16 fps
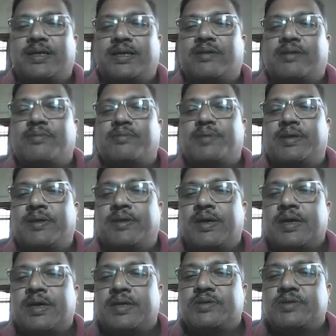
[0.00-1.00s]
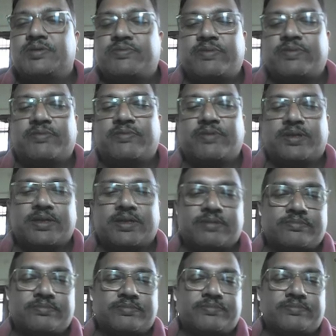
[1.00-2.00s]
it will be useful for
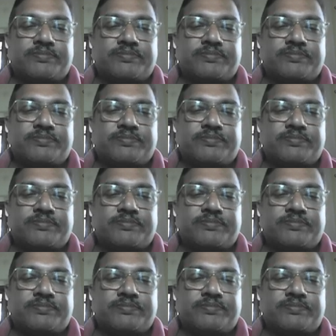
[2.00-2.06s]
them.